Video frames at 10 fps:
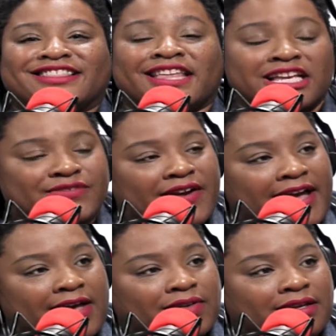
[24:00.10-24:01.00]
Thanks for
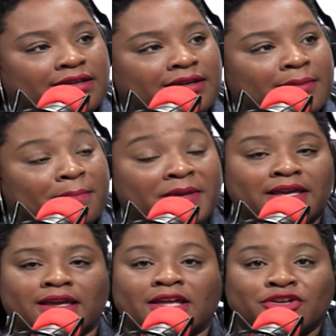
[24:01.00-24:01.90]
having
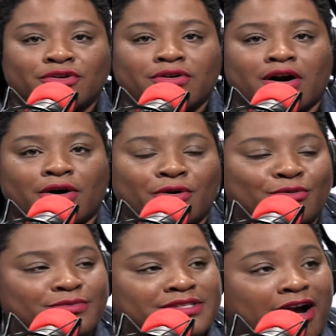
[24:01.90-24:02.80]
me in your
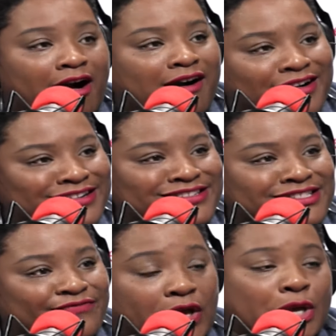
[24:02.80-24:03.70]
homes, cars,
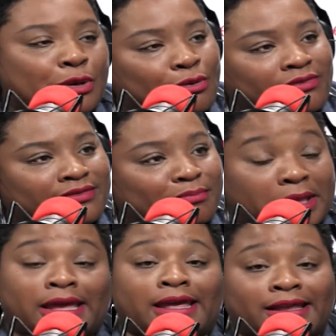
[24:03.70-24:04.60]
phone,
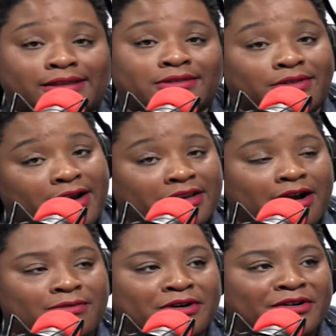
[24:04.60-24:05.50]
bed. You know how
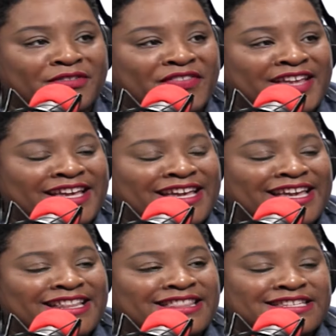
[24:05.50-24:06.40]
y'all roll.
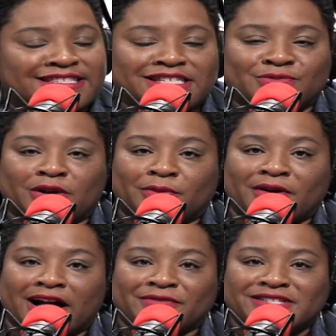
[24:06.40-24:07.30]
This is Rebel
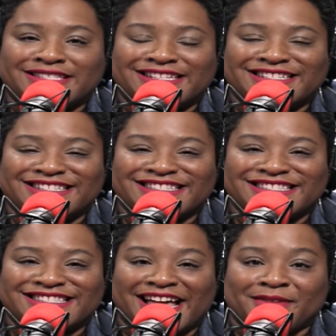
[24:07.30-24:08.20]

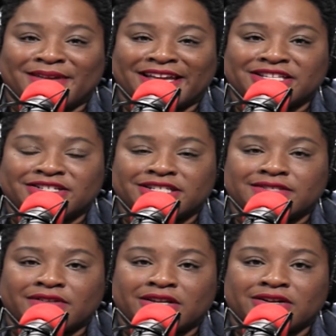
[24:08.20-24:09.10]
Conversations. I'm Antres,
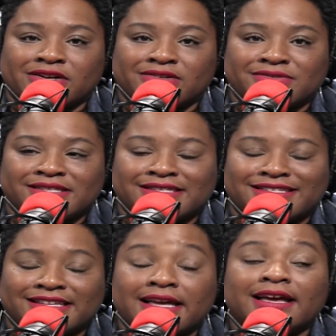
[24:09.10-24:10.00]
your host.
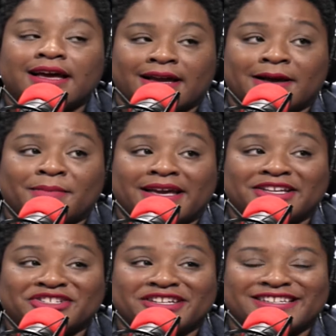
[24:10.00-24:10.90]
Come back
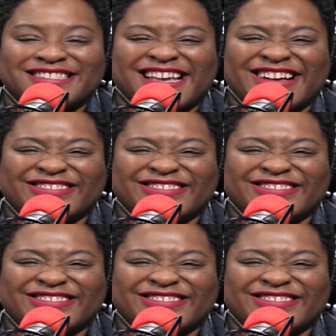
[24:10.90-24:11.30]
and check us out.